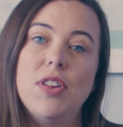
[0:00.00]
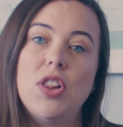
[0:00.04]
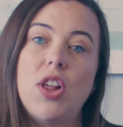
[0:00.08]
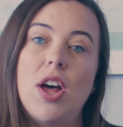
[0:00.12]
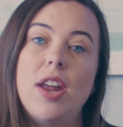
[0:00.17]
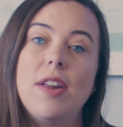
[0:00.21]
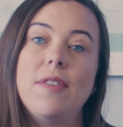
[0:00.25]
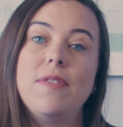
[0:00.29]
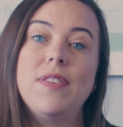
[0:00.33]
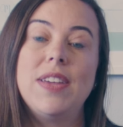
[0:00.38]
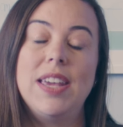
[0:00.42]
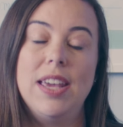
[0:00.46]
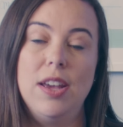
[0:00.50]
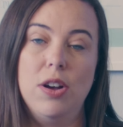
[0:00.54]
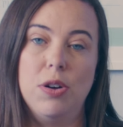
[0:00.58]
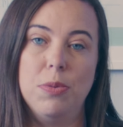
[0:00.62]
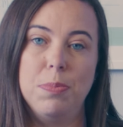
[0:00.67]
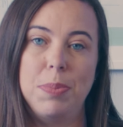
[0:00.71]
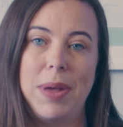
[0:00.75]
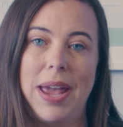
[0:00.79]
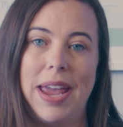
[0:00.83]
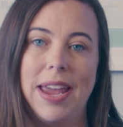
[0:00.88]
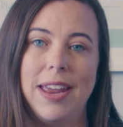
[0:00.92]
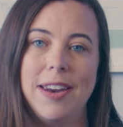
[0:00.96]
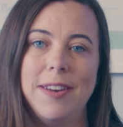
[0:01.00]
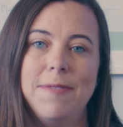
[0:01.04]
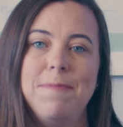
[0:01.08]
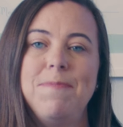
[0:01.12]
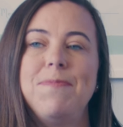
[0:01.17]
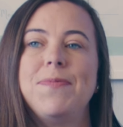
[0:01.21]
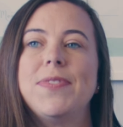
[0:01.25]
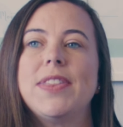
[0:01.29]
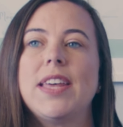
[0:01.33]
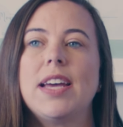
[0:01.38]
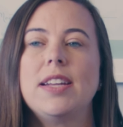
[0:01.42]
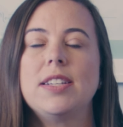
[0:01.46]
of a lot of heel pain,
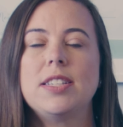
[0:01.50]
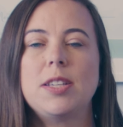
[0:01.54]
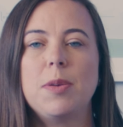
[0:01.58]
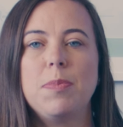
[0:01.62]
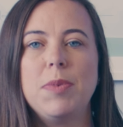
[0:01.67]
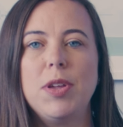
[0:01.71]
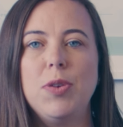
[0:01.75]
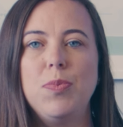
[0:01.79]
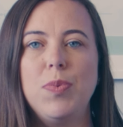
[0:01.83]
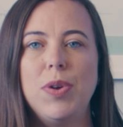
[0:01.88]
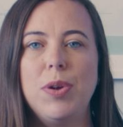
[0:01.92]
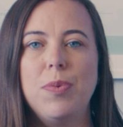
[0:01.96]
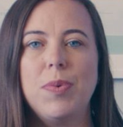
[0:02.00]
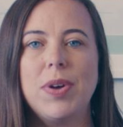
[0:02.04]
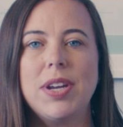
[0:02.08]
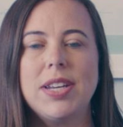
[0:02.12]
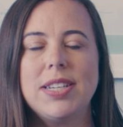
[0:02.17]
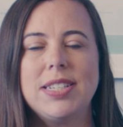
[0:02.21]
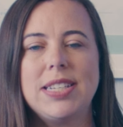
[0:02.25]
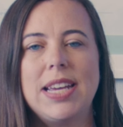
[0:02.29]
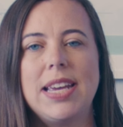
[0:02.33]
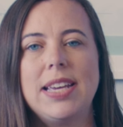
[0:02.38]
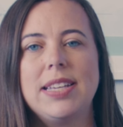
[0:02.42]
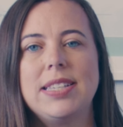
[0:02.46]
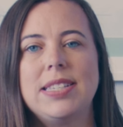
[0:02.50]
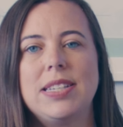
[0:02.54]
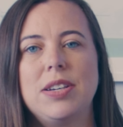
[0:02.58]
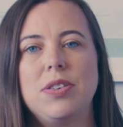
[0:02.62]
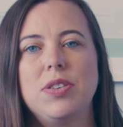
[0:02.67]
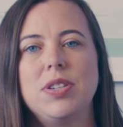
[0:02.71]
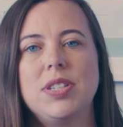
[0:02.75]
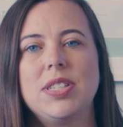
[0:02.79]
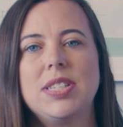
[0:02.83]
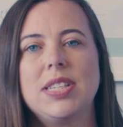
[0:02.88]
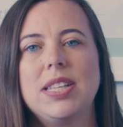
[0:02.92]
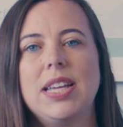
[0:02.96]
that's something we want to take
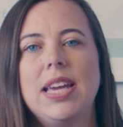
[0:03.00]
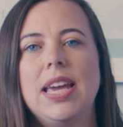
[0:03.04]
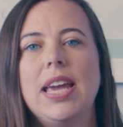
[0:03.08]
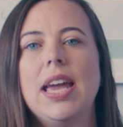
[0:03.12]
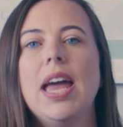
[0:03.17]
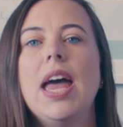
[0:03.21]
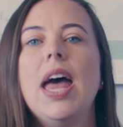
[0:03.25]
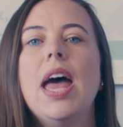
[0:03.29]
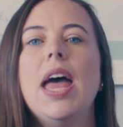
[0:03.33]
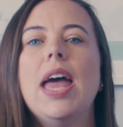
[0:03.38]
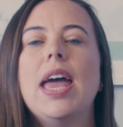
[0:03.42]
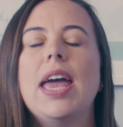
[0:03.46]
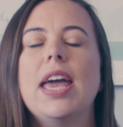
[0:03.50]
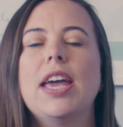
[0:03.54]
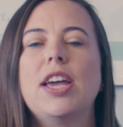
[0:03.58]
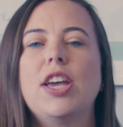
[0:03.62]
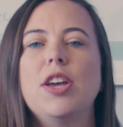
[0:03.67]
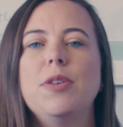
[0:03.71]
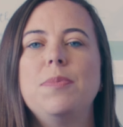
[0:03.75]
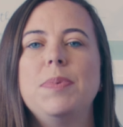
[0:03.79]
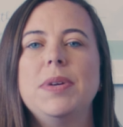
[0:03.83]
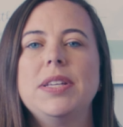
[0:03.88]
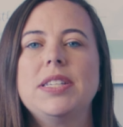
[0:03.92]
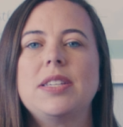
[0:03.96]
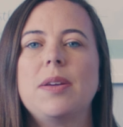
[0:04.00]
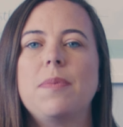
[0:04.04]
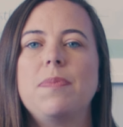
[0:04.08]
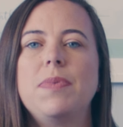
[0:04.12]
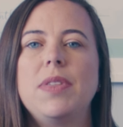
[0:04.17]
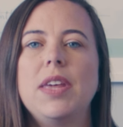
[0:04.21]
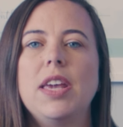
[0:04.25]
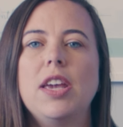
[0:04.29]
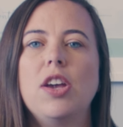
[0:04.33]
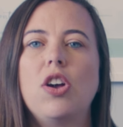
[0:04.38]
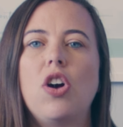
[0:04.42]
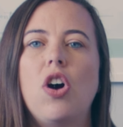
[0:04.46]
seriously. It could be
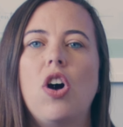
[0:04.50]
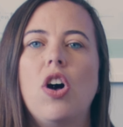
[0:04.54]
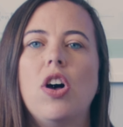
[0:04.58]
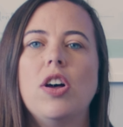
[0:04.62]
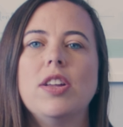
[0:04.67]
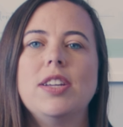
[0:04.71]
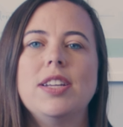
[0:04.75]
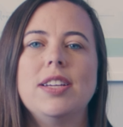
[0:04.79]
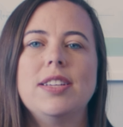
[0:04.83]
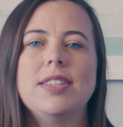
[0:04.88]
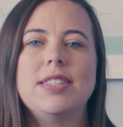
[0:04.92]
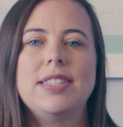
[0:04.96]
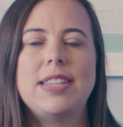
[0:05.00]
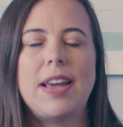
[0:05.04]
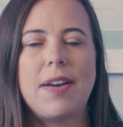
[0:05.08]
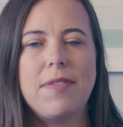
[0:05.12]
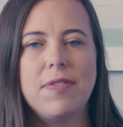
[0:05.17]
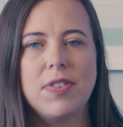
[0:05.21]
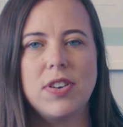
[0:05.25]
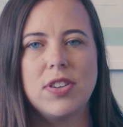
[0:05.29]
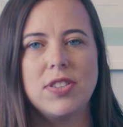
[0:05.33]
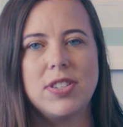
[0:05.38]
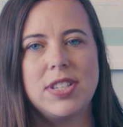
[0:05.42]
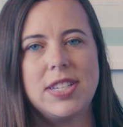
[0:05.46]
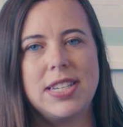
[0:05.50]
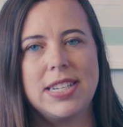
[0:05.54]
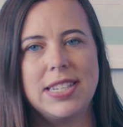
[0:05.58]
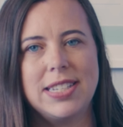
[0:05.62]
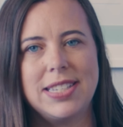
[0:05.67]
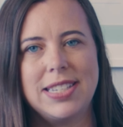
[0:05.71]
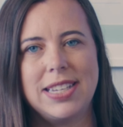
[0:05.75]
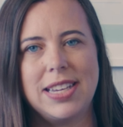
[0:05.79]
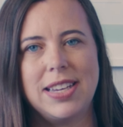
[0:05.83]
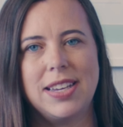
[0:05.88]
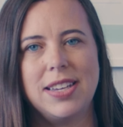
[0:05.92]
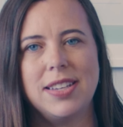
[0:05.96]
something called Sever's
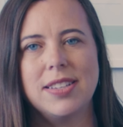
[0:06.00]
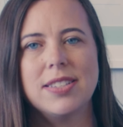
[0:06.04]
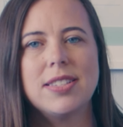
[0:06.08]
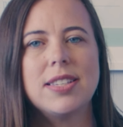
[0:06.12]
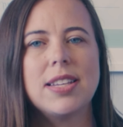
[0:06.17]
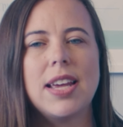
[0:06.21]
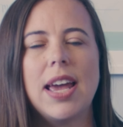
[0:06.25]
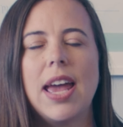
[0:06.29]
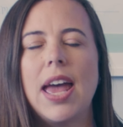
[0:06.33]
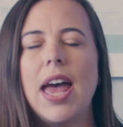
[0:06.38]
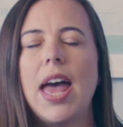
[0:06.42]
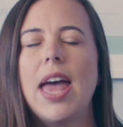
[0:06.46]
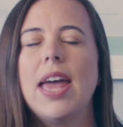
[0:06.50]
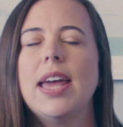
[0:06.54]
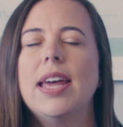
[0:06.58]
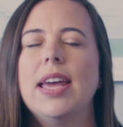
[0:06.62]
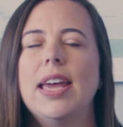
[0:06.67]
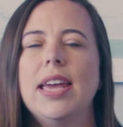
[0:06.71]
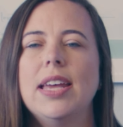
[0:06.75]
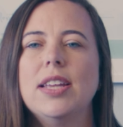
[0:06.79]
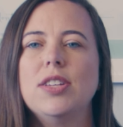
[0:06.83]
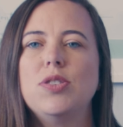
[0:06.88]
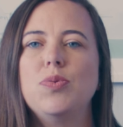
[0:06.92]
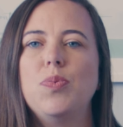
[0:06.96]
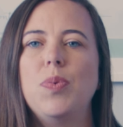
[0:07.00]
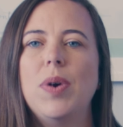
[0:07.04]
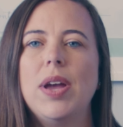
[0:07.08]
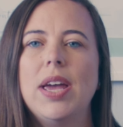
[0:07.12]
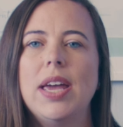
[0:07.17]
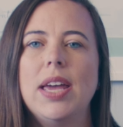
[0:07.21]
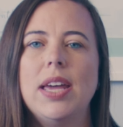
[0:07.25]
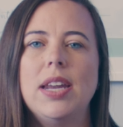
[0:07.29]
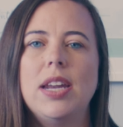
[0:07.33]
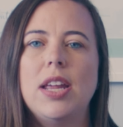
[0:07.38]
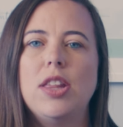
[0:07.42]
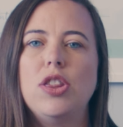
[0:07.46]
disease. Is
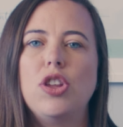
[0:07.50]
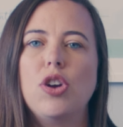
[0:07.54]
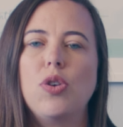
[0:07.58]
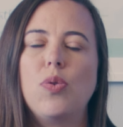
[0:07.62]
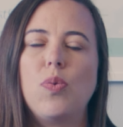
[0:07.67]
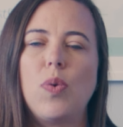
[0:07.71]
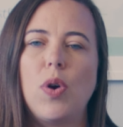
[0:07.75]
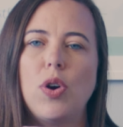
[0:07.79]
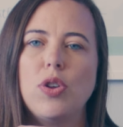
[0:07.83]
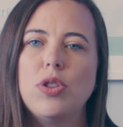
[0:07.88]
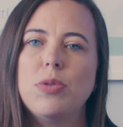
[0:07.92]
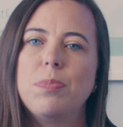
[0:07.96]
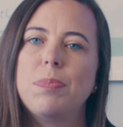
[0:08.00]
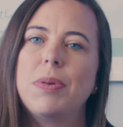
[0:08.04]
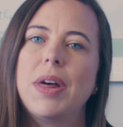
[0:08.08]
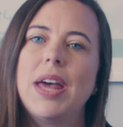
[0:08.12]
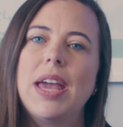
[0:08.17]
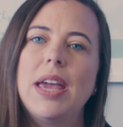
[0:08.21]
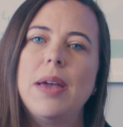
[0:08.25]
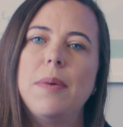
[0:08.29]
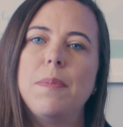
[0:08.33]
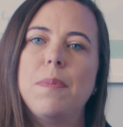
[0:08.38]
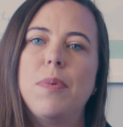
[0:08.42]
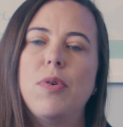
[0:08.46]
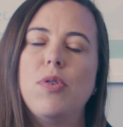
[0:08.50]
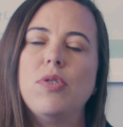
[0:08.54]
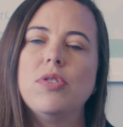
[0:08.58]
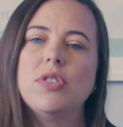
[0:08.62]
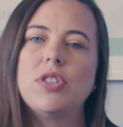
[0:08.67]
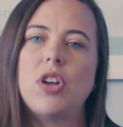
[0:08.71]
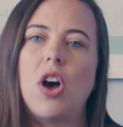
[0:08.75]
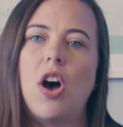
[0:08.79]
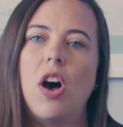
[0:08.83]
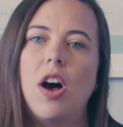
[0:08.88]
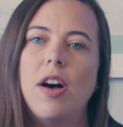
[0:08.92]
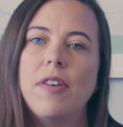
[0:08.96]
when the growth plate
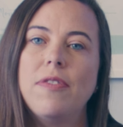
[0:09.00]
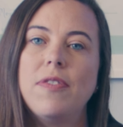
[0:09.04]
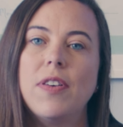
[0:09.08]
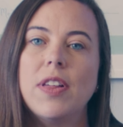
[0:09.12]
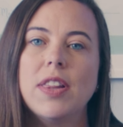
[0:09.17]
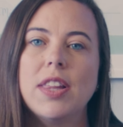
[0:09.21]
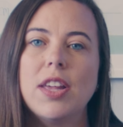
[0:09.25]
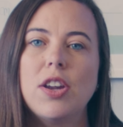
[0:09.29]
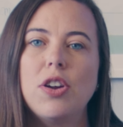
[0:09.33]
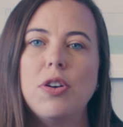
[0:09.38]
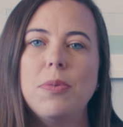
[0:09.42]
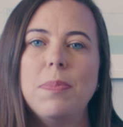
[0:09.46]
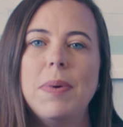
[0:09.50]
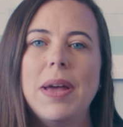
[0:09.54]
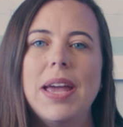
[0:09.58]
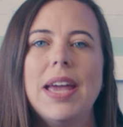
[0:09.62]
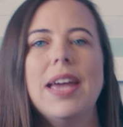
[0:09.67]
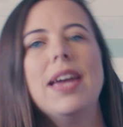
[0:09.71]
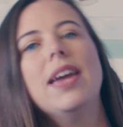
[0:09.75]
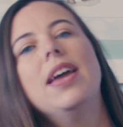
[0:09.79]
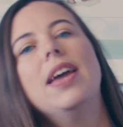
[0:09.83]
pulls off a little bit.